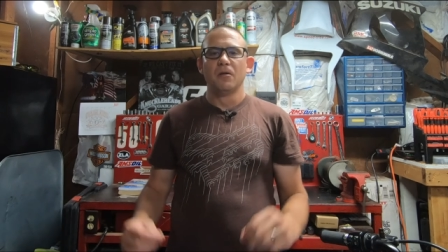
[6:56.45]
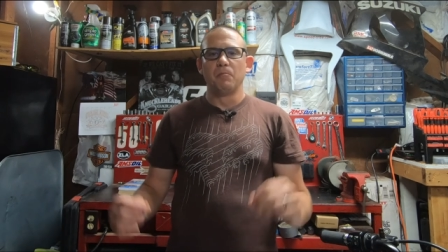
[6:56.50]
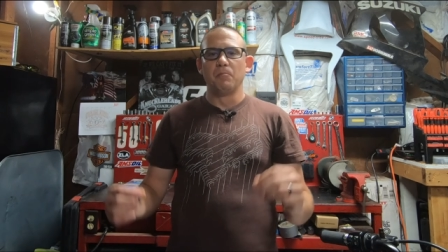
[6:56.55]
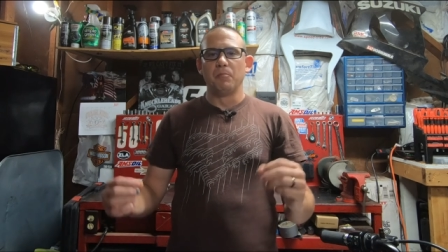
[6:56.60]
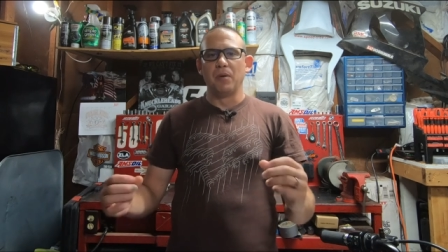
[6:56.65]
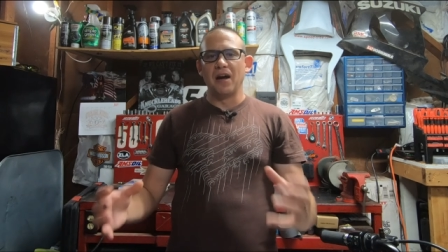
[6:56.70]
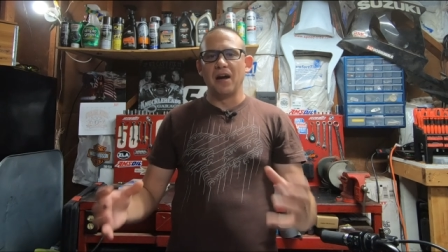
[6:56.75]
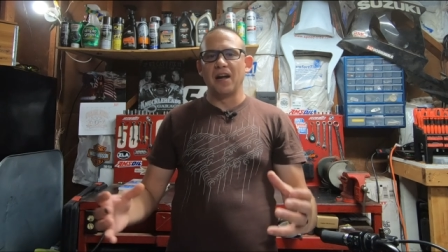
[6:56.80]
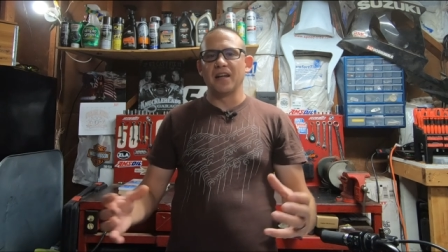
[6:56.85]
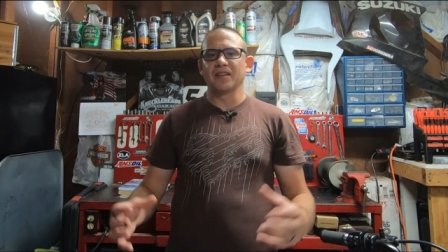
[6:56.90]

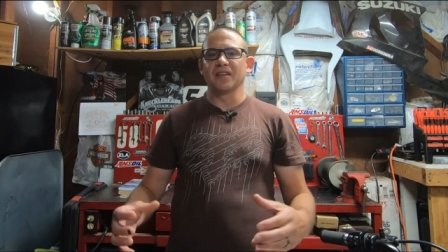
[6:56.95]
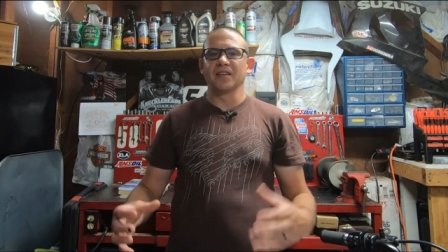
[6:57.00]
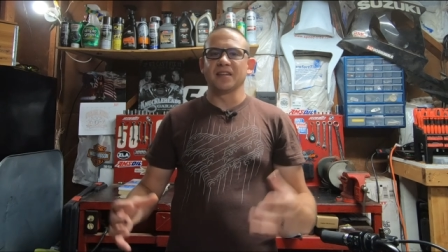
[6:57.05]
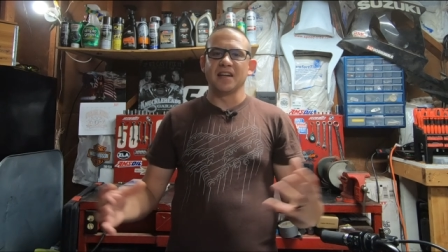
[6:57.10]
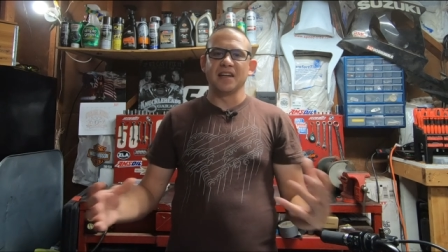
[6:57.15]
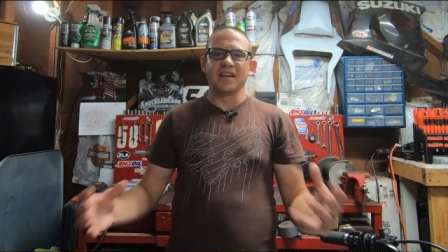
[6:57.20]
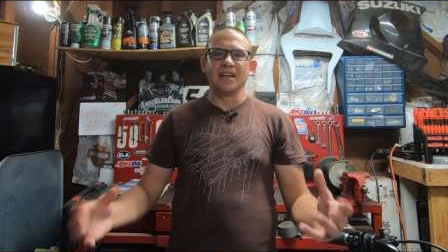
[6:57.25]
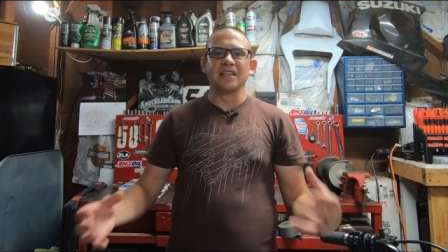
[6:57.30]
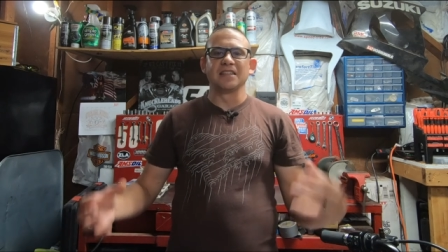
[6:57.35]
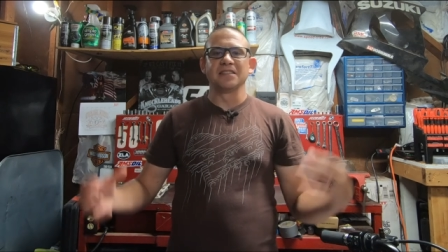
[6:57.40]
But the
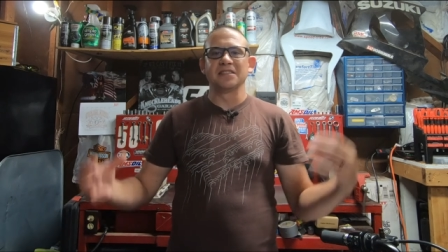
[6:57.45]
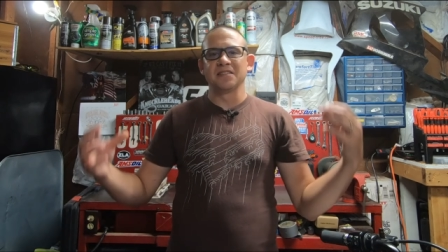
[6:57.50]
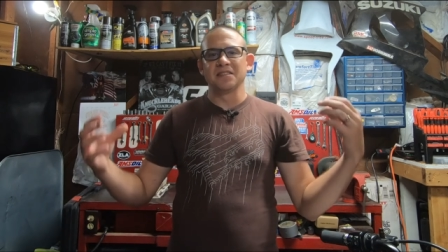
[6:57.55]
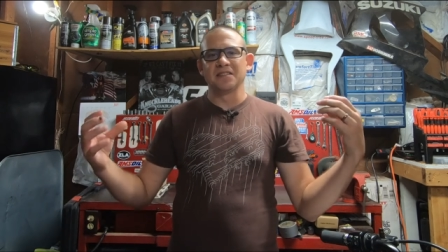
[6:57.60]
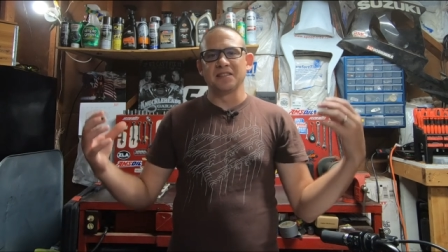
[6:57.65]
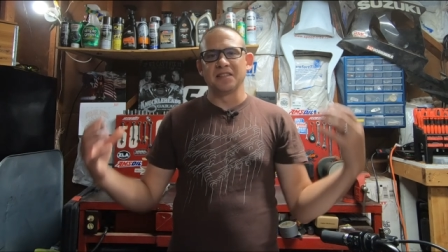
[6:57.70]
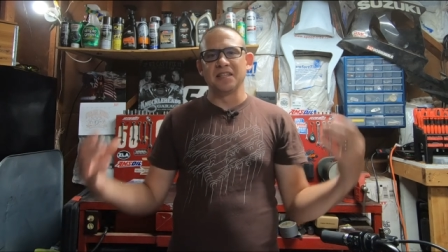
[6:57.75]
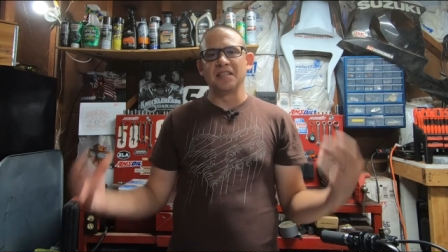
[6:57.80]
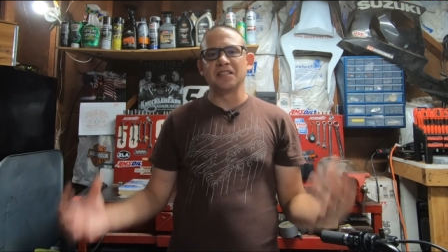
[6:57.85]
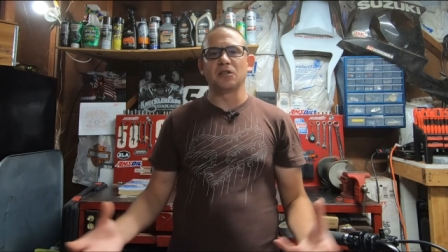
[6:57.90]
thing is,
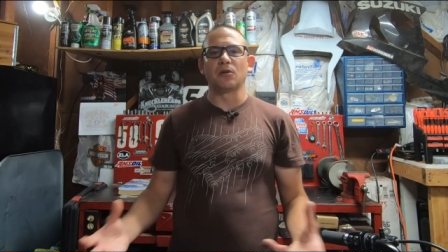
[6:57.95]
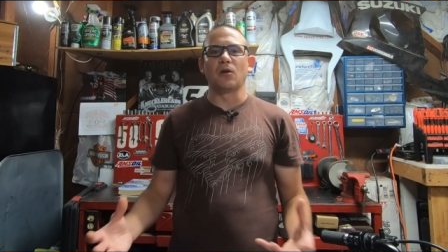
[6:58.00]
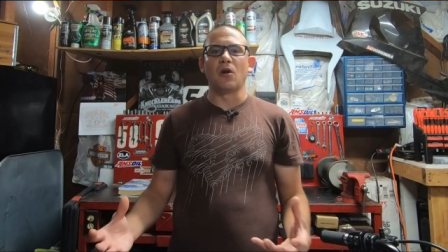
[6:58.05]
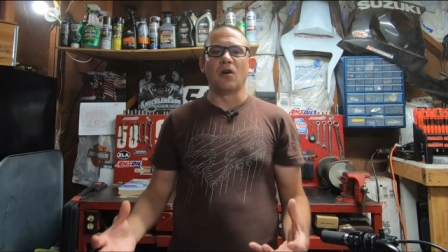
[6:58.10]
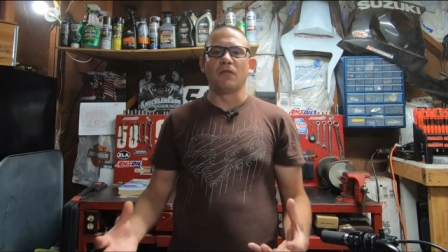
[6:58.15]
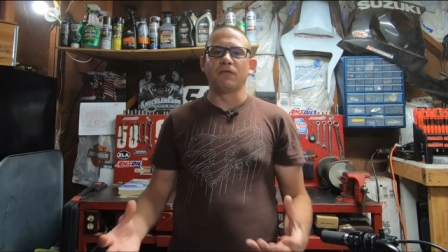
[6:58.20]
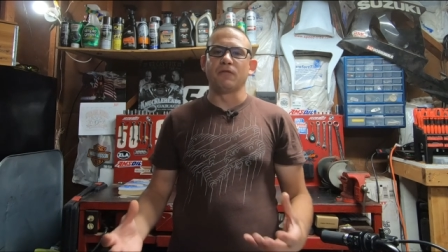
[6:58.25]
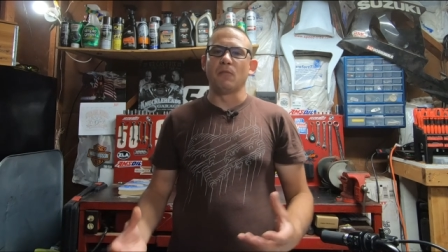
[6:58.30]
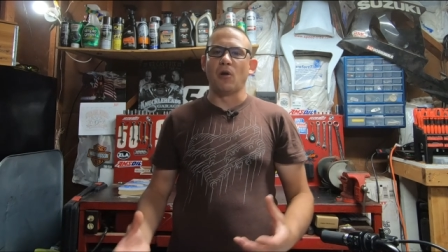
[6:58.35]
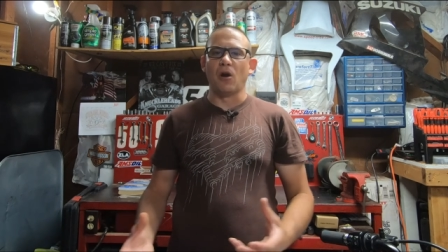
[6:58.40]
these are
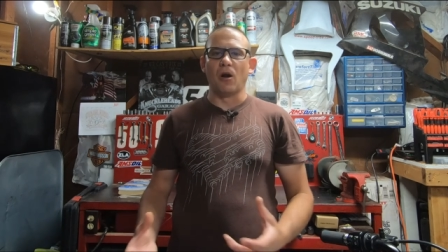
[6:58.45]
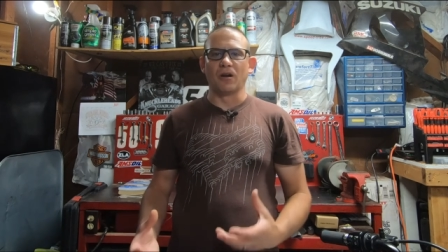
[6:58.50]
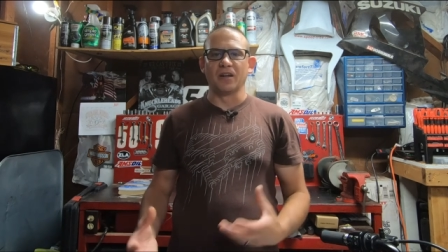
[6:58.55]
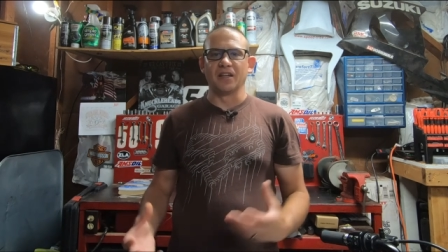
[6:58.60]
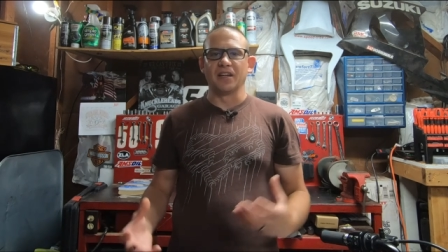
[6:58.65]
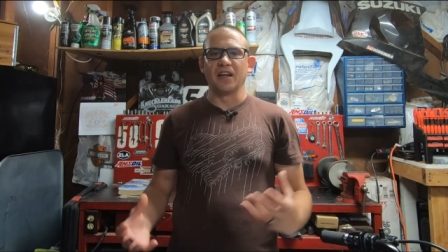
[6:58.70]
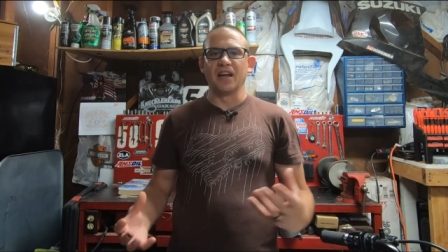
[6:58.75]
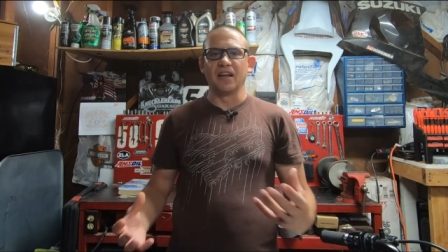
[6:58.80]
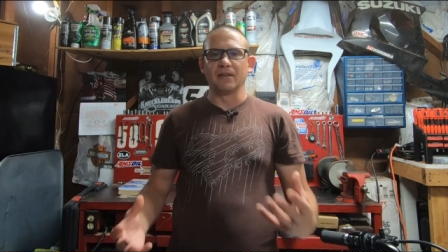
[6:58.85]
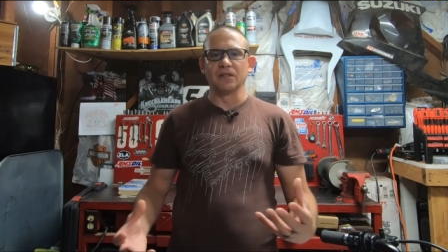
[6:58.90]
all from
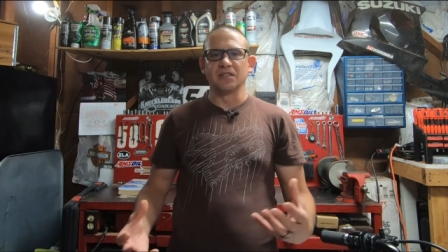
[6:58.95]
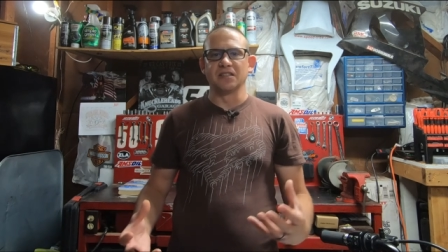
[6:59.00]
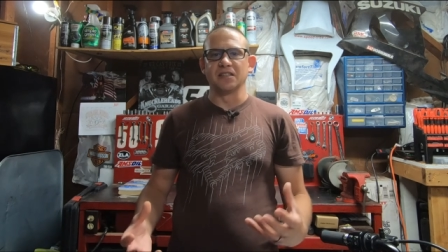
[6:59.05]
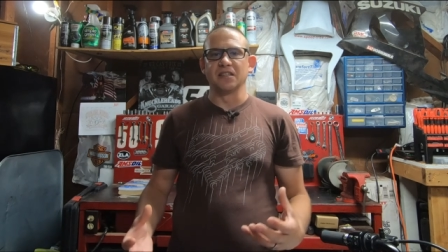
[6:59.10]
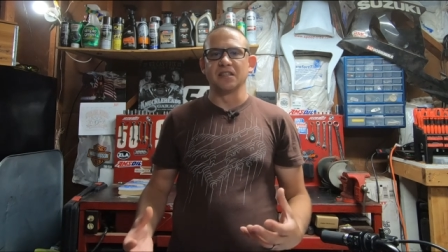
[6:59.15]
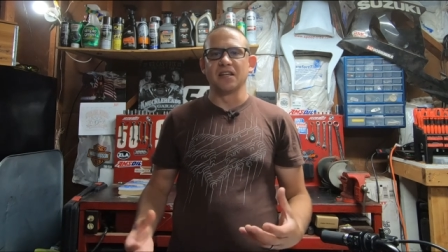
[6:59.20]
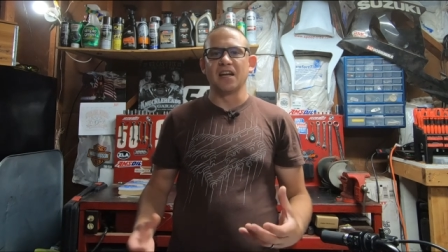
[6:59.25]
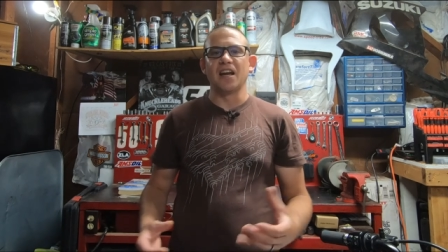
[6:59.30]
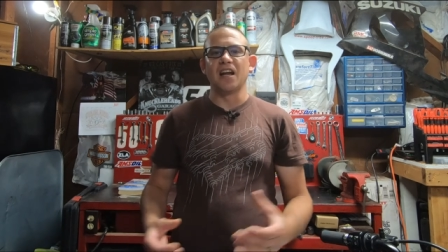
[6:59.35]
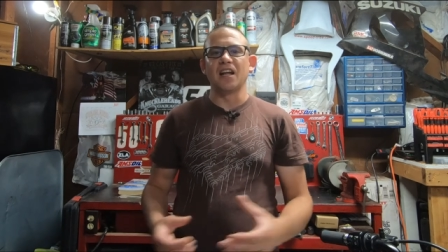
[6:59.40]
Harley
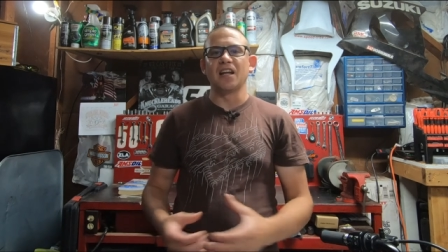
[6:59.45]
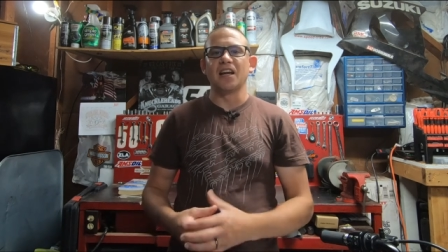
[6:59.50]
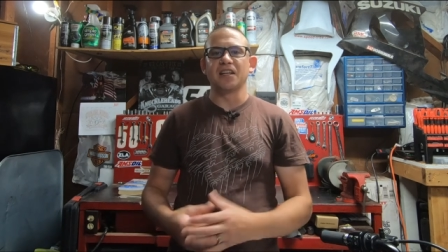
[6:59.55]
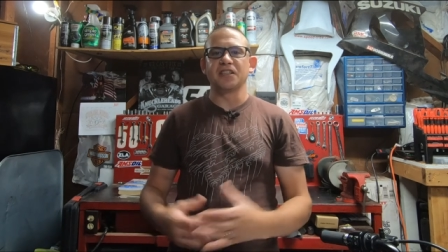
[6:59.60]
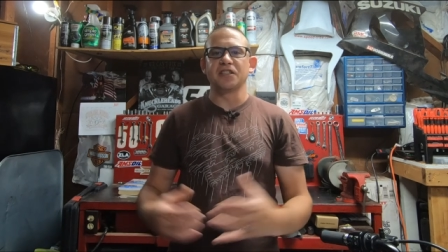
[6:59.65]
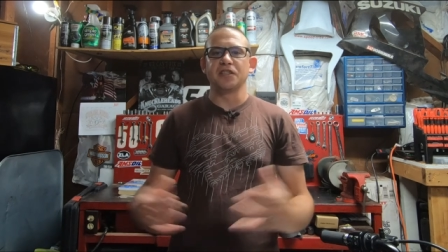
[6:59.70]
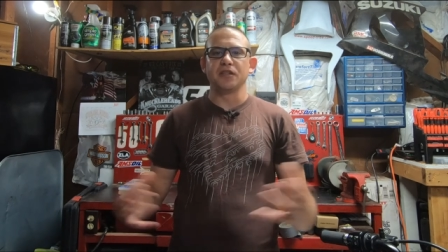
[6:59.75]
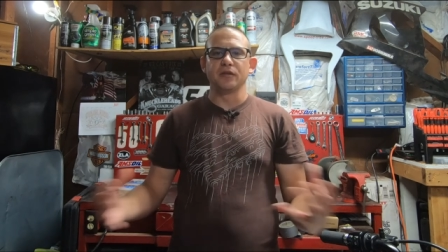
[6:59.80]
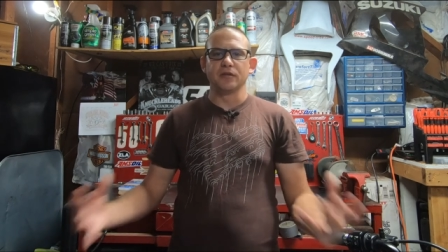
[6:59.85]
Davidson, and I like to use